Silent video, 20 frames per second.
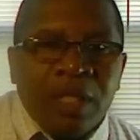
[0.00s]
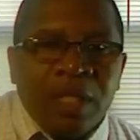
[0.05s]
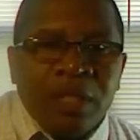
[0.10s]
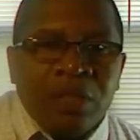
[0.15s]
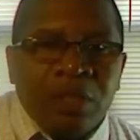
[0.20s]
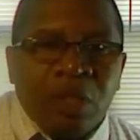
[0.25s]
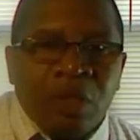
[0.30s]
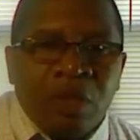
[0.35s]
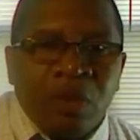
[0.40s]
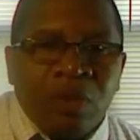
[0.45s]

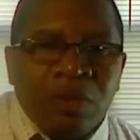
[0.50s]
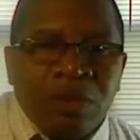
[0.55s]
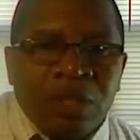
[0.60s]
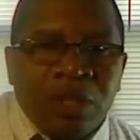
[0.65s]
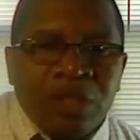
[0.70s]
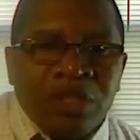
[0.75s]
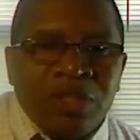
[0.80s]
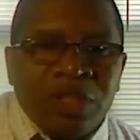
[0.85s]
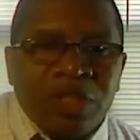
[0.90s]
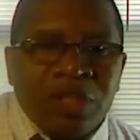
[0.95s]
So
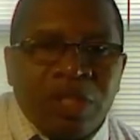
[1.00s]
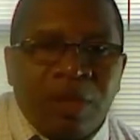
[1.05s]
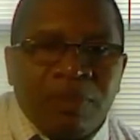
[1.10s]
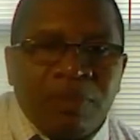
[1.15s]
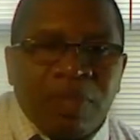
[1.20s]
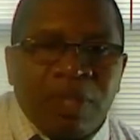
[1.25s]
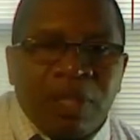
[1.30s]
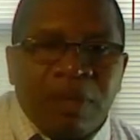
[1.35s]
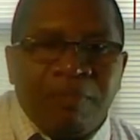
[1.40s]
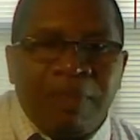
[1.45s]
there's just
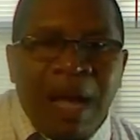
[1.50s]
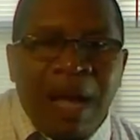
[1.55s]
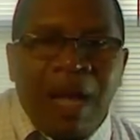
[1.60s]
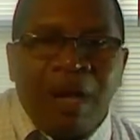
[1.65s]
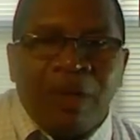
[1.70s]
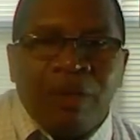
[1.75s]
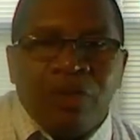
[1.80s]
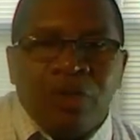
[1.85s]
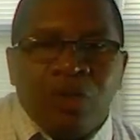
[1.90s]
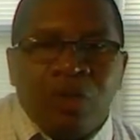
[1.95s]
something
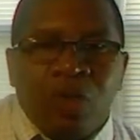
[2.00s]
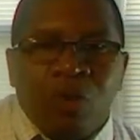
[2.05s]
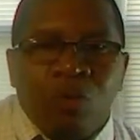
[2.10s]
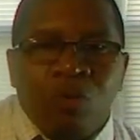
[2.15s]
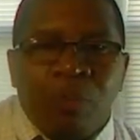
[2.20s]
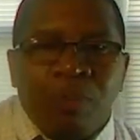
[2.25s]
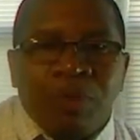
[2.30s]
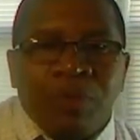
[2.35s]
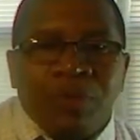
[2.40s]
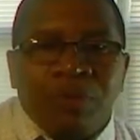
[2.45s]
about, you know,
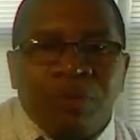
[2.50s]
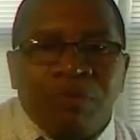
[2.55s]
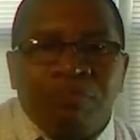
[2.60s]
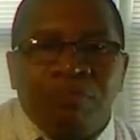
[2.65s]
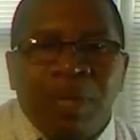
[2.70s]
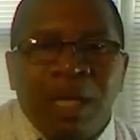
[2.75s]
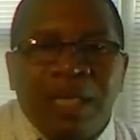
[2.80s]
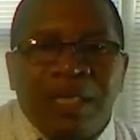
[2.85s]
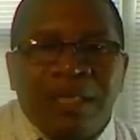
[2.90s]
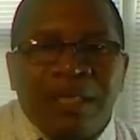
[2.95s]
whooping some
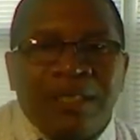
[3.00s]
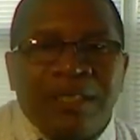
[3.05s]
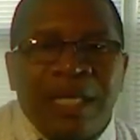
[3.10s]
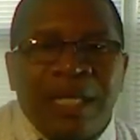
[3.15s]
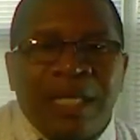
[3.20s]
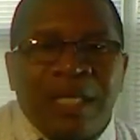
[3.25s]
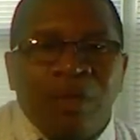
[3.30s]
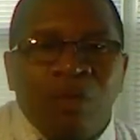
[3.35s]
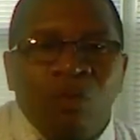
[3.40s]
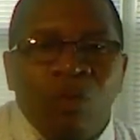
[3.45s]
butt and
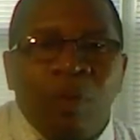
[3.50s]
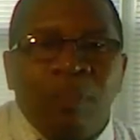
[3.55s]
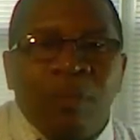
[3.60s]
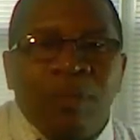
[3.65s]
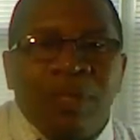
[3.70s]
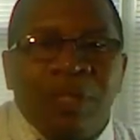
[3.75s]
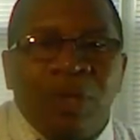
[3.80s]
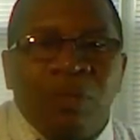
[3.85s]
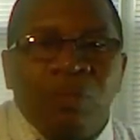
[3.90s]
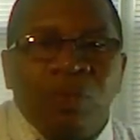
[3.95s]
taking a
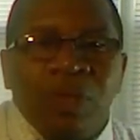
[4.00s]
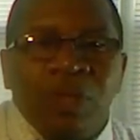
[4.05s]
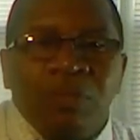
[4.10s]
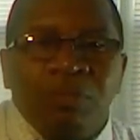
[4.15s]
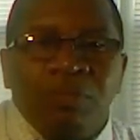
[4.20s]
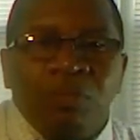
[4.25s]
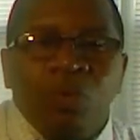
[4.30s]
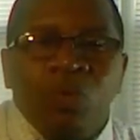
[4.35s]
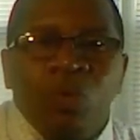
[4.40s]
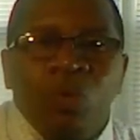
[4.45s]
whooping that
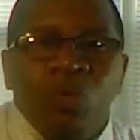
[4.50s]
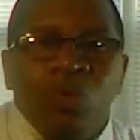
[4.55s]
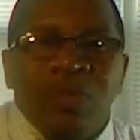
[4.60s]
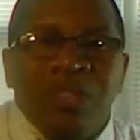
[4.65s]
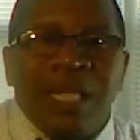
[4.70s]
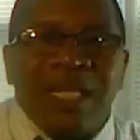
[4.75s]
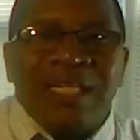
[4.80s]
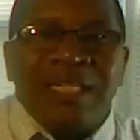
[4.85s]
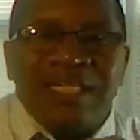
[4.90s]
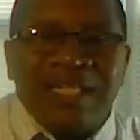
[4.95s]
really proves
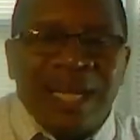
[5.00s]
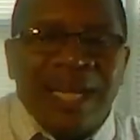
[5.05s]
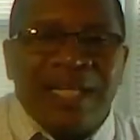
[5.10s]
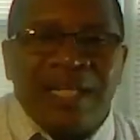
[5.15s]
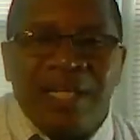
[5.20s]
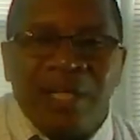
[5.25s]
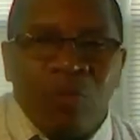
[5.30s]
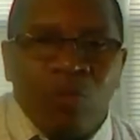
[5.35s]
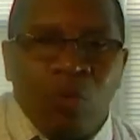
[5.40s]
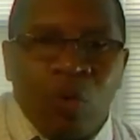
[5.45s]
that a
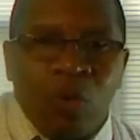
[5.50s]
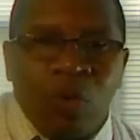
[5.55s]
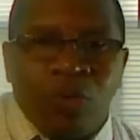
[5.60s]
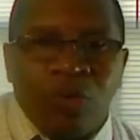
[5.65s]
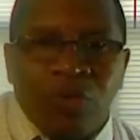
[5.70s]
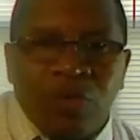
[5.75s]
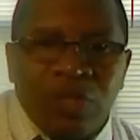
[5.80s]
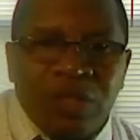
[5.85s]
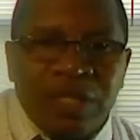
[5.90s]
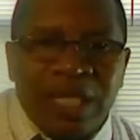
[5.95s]
technique
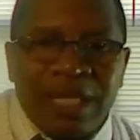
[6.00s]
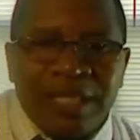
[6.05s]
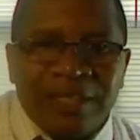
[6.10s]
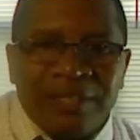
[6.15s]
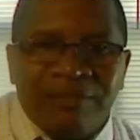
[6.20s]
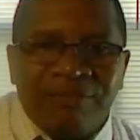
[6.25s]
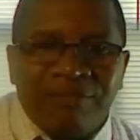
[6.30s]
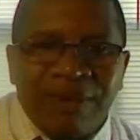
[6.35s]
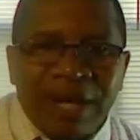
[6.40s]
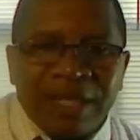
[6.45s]
works, that
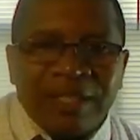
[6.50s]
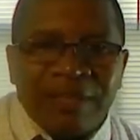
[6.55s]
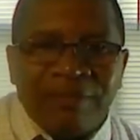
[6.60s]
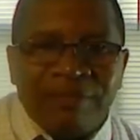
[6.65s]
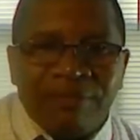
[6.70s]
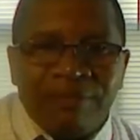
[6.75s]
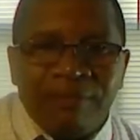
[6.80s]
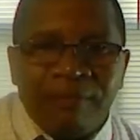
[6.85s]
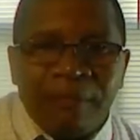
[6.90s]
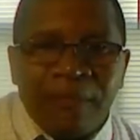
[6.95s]
it's
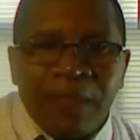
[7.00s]
effective.